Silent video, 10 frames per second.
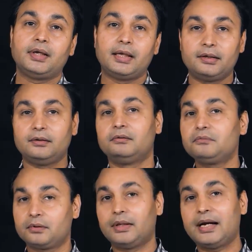and in
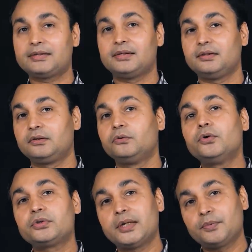that setting,
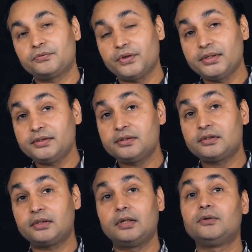those type of
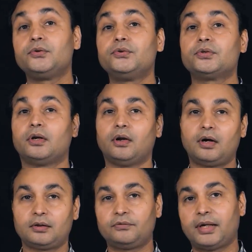agencies tend to use a
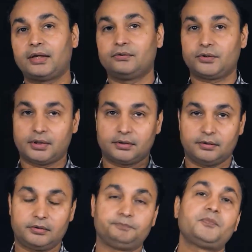lot of language
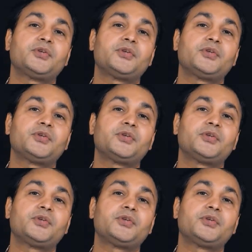translation.